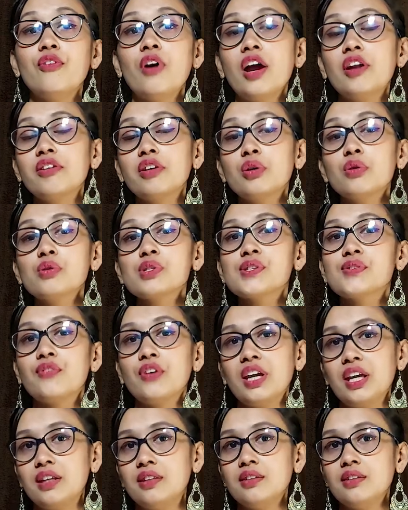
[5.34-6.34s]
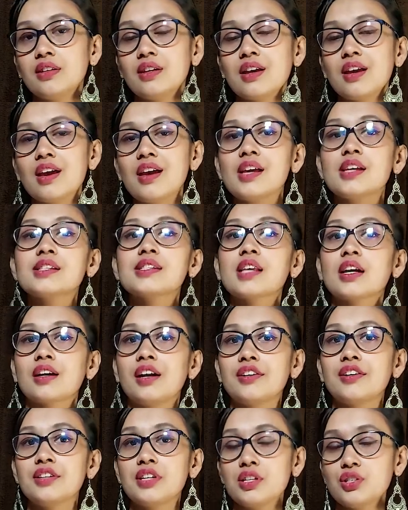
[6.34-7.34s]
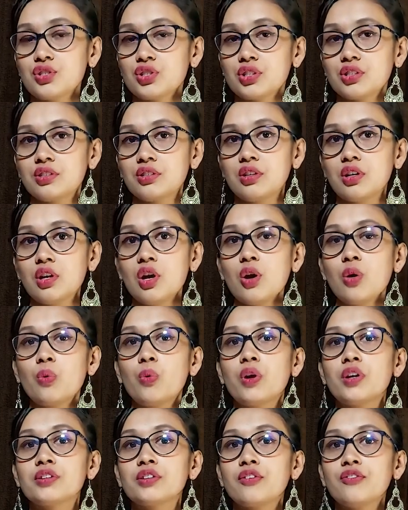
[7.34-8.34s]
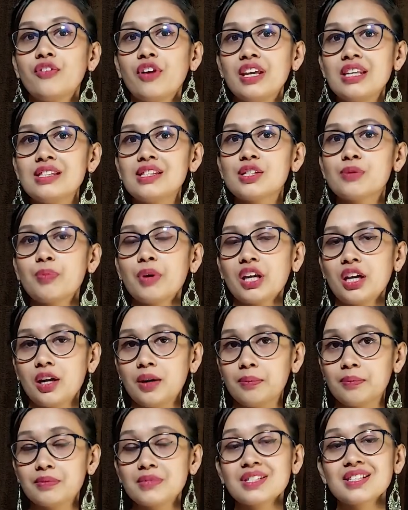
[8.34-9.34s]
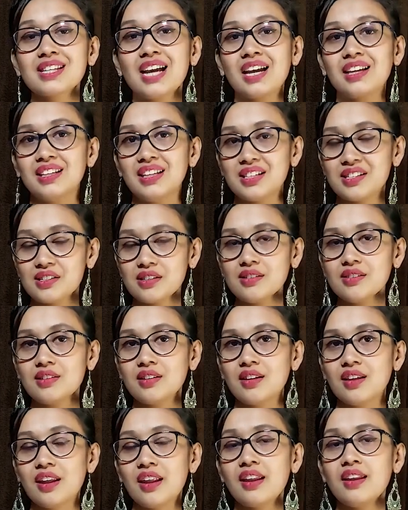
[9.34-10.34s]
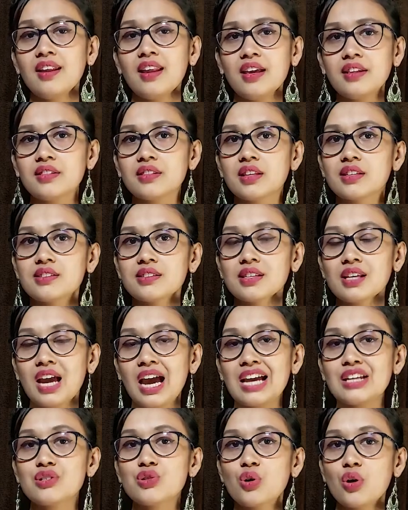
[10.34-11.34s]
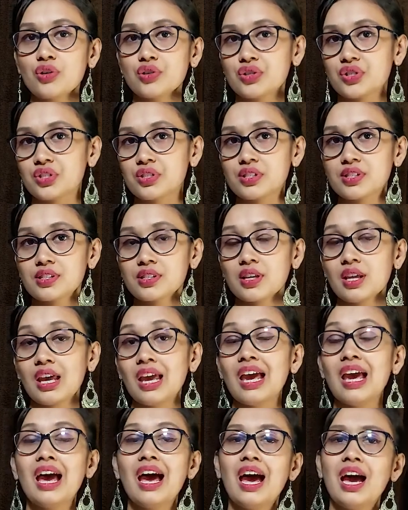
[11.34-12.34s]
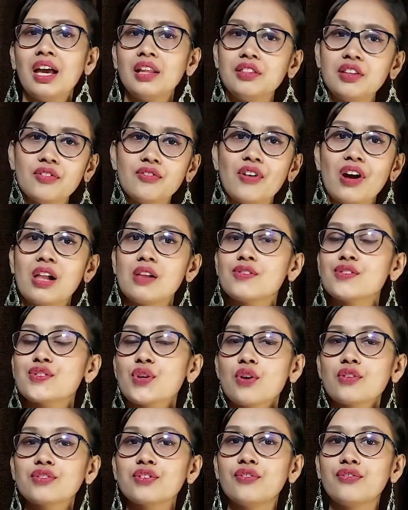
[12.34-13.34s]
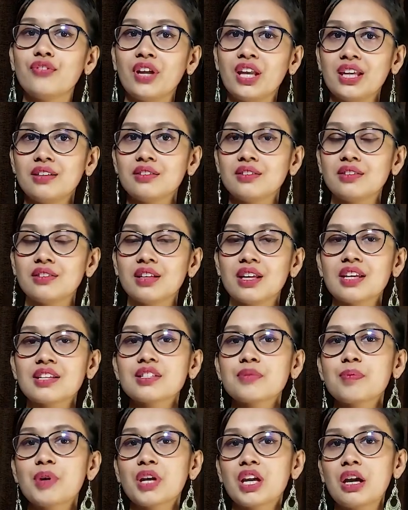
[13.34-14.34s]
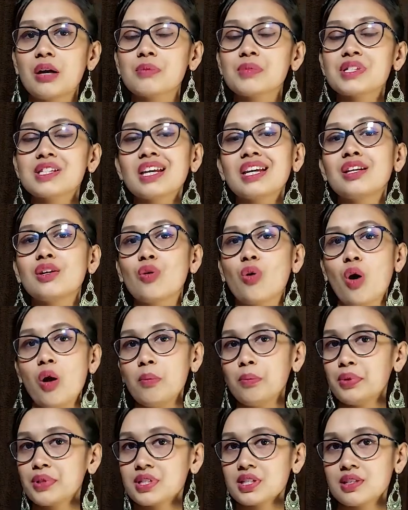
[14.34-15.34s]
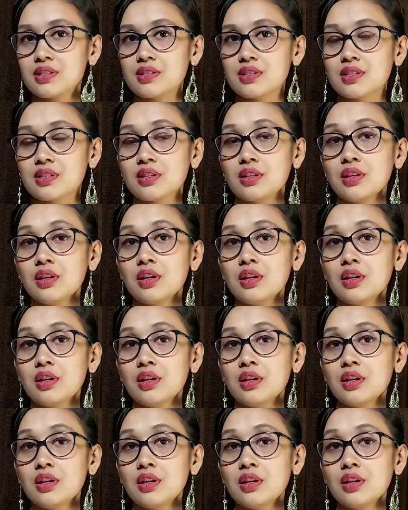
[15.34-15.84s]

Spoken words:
Varicose vein is a condition where the veins become dilated, lengthened, and tortuous, and the valves of the vein it becomes incompetent.